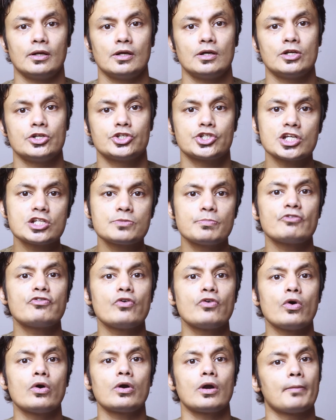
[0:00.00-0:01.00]
just
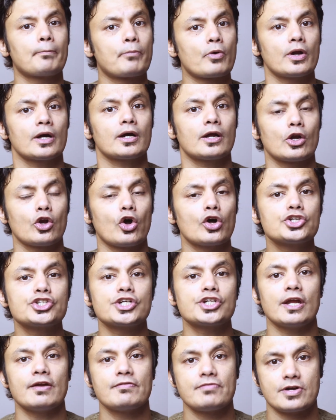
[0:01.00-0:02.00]
before a product launch
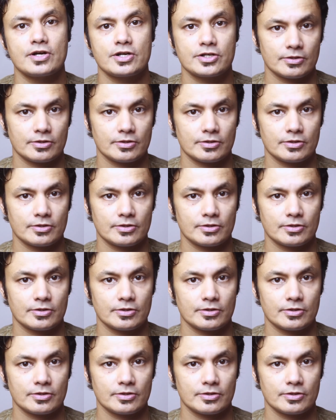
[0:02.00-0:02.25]
event.